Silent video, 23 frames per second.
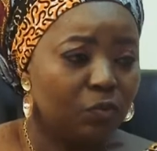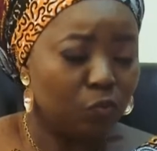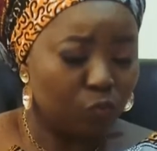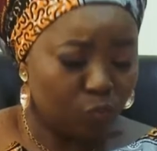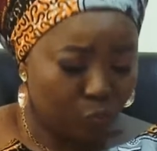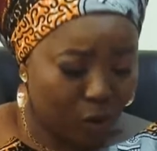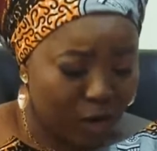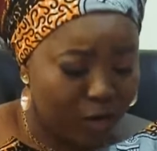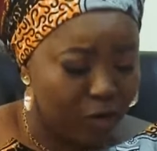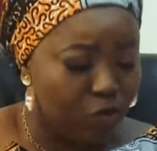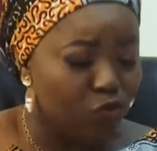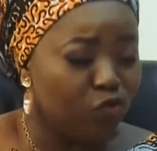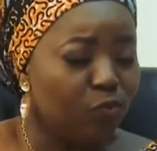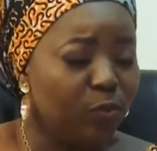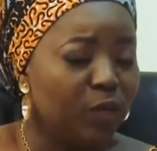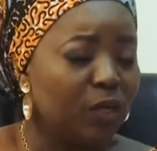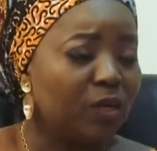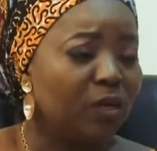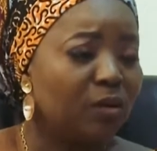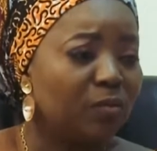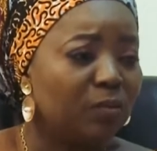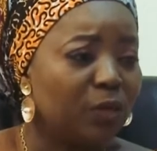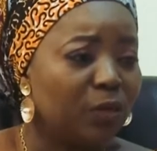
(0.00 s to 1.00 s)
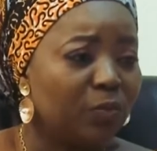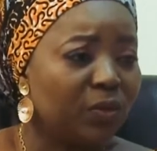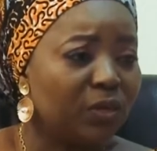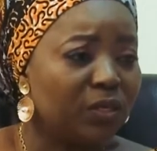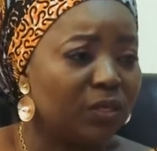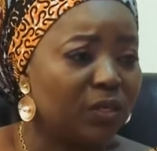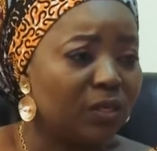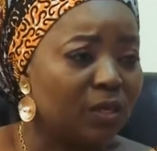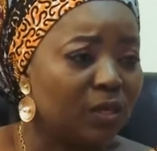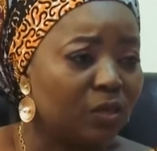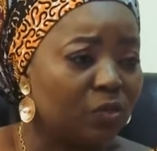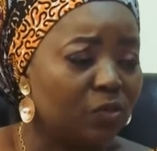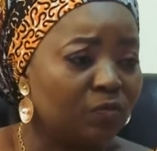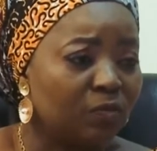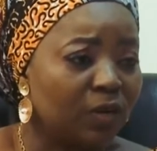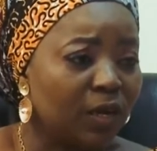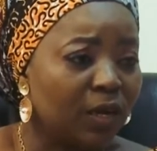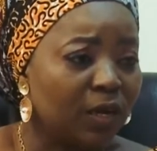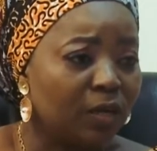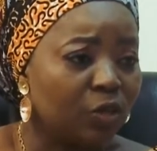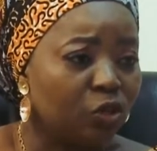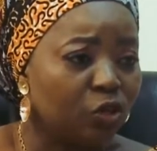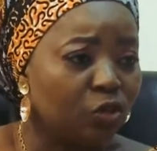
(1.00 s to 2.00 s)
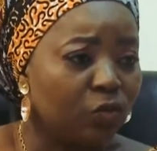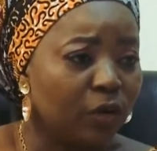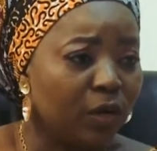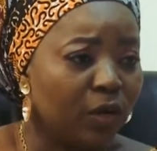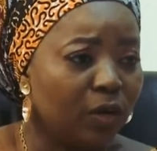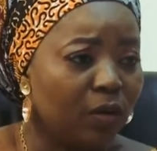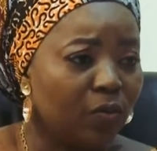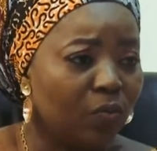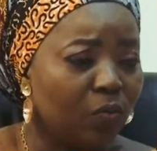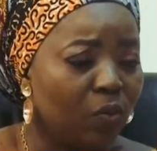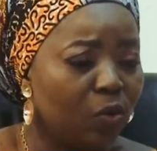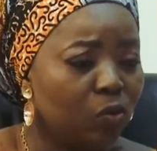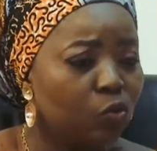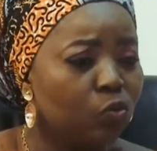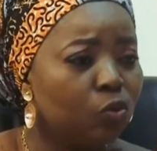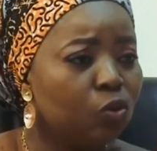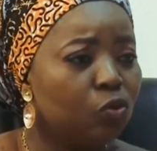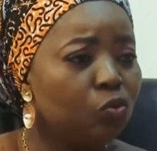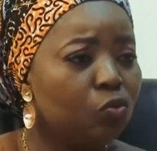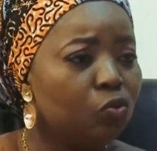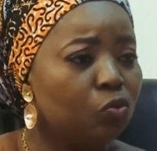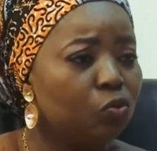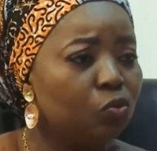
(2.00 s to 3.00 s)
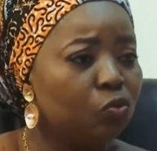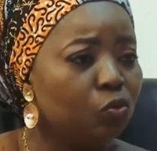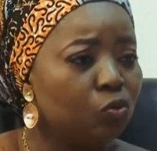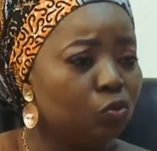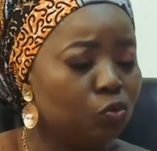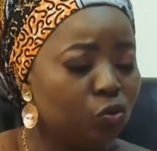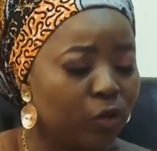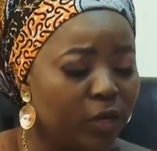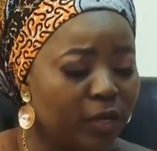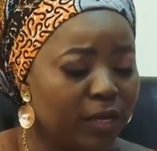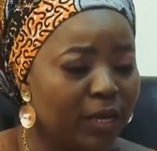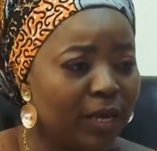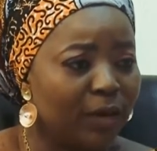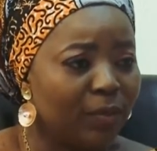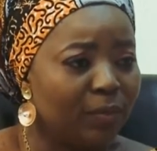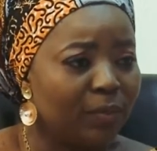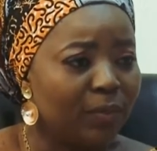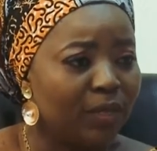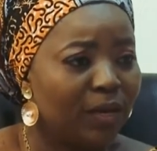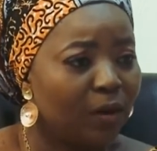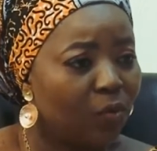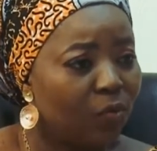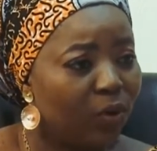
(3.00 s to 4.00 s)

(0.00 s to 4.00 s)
when you become the president of Nigeria, what would you do to train them, their